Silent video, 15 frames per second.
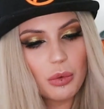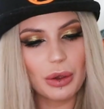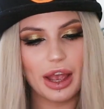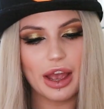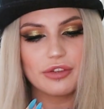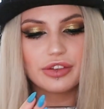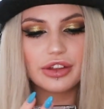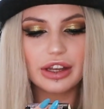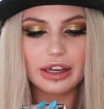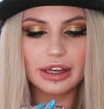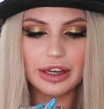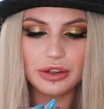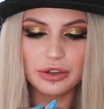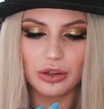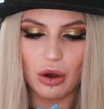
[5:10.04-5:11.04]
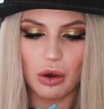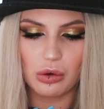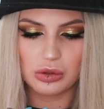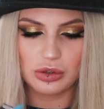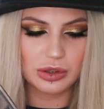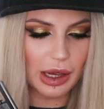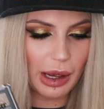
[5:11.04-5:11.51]
we have the Glitter
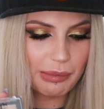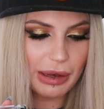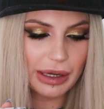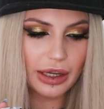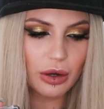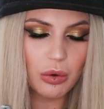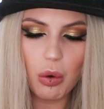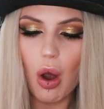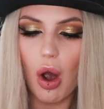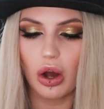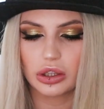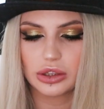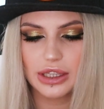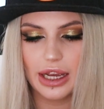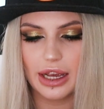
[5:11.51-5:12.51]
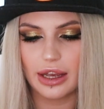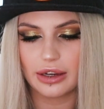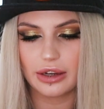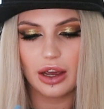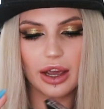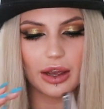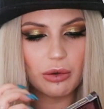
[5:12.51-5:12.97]
Goals, a mini quad.
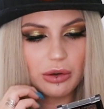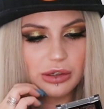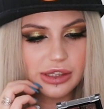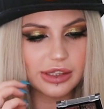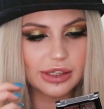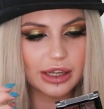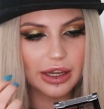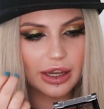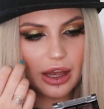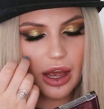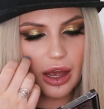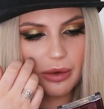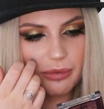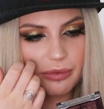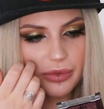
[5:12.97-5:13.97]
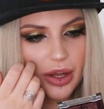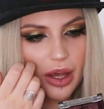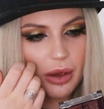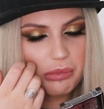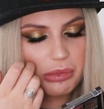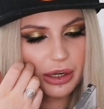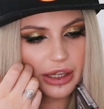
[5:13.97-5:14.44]
And I honestly
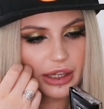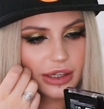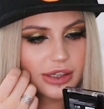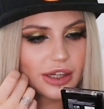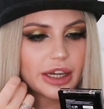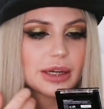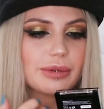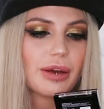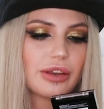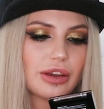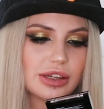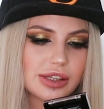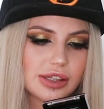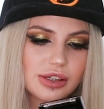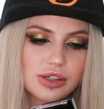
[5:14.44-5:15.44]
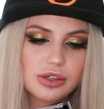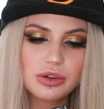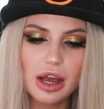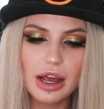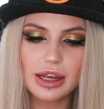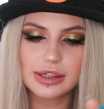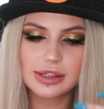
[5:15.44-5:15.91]
pretty excited about this
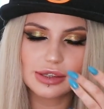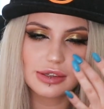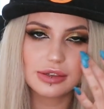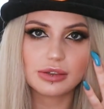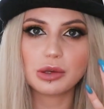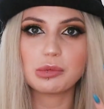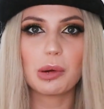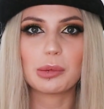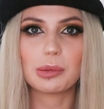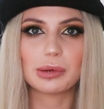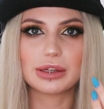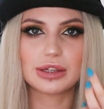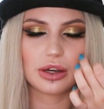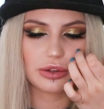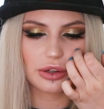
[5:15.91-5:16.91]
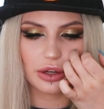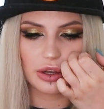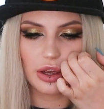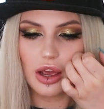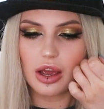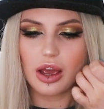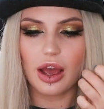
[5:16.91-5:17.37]
because you probably don't know.
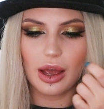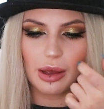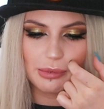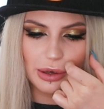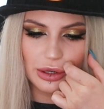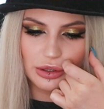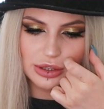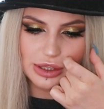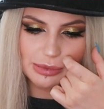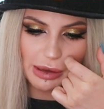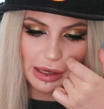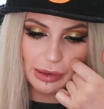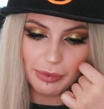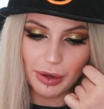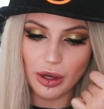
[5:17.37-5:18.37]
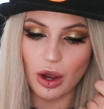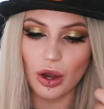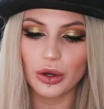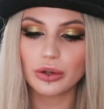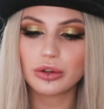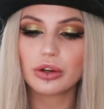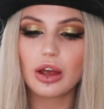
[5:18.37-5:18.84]
I used to make my
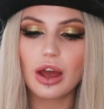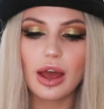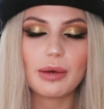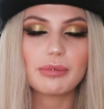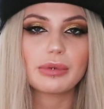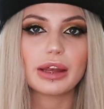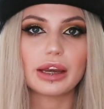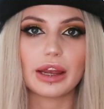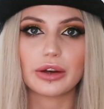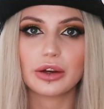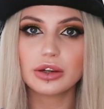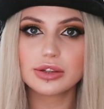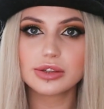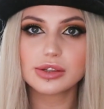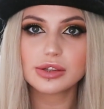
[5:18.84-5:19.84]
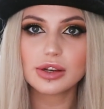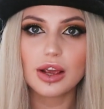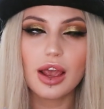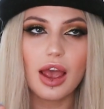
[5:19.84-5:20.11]
own glitters